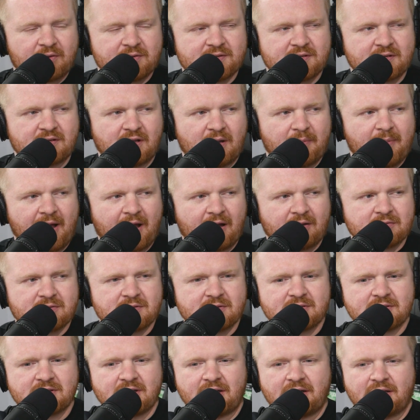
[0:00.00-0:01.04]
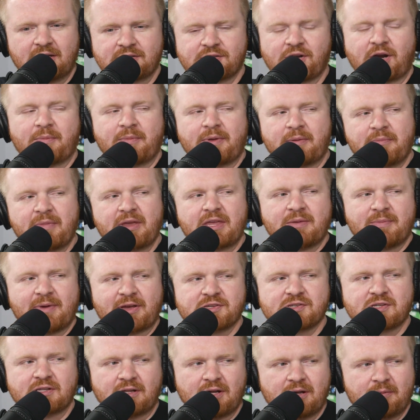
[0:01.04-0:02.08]
Mouse Clubhouse, uh, sorry, Mickey
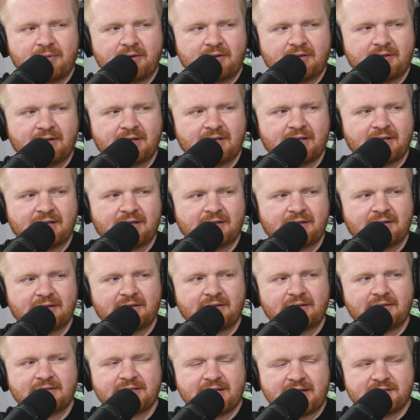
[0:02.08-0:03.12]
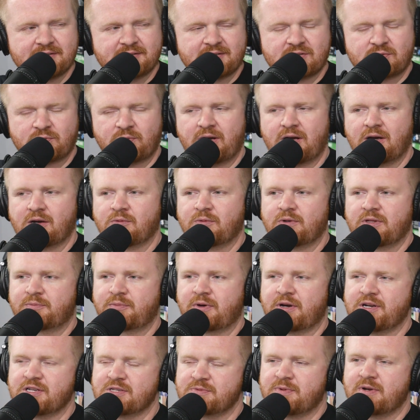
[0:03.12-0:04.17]
Mouse Club uh, yeah. days as well with
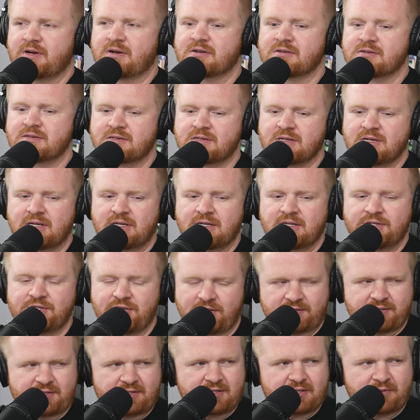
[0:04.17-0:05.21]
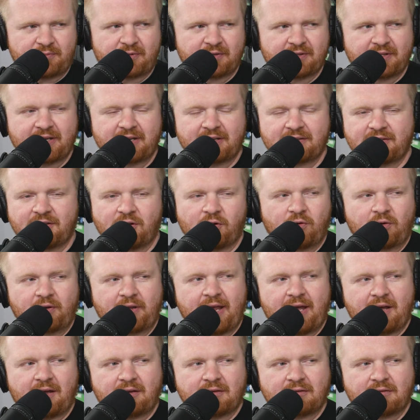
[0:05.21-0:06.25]
Britney Spears, Justin Timberlake, the whole
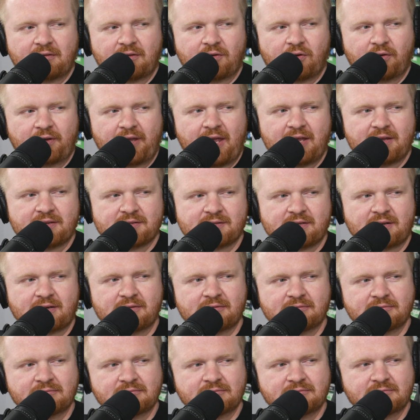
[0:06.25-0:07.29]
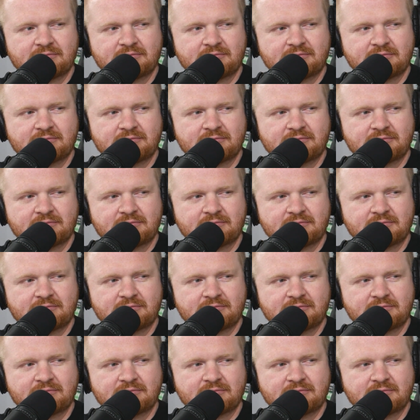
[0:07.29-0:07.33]
gal, the whole gang is there.